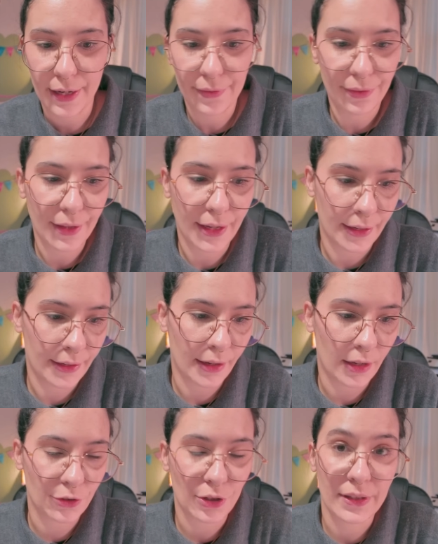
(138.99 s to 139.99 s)
and then
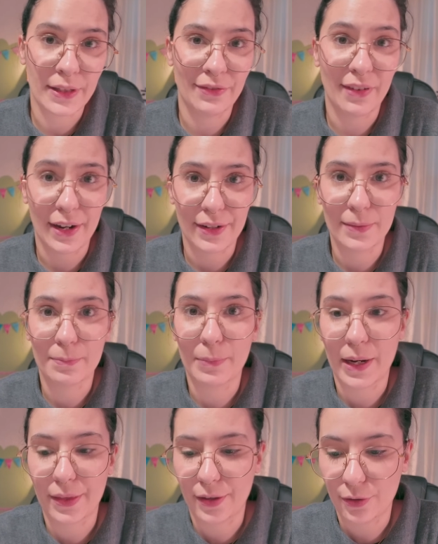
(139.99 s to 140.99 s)
I'll just divide them
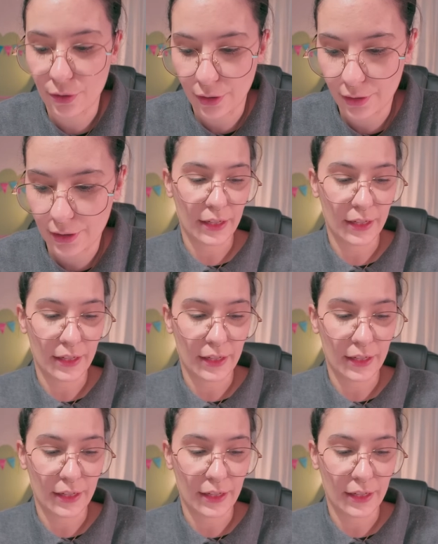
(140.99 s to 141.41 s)
by the order.